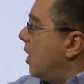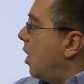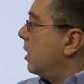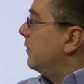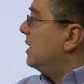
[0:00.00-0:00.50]

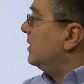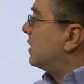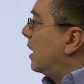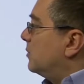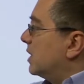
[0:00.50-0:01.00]
All of
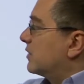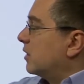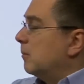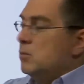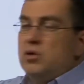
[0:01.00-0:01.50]
these objects
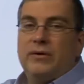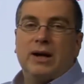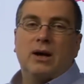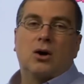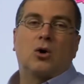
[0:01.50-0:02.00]
are
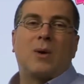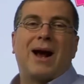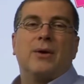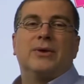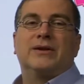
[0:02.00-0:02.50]
moving
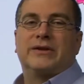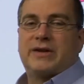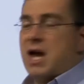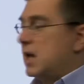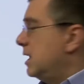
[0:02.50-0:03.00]
around the
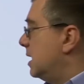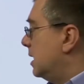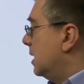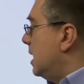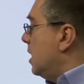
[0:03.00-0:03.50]
sun.
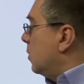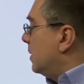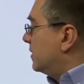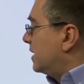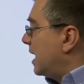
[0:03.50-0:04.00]

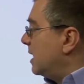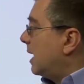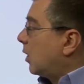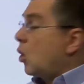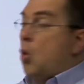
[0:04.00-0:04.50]
We say
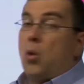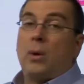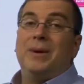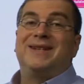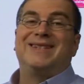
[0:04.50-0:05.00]
they are
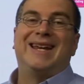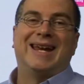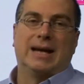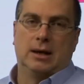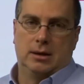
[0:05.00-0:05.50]

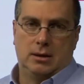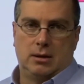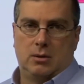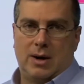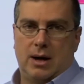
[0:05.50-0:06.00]
orbiting
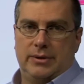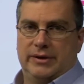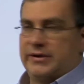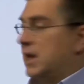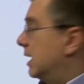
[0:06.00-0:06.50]
around
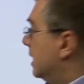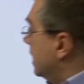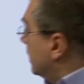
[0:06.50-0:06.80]
the sun.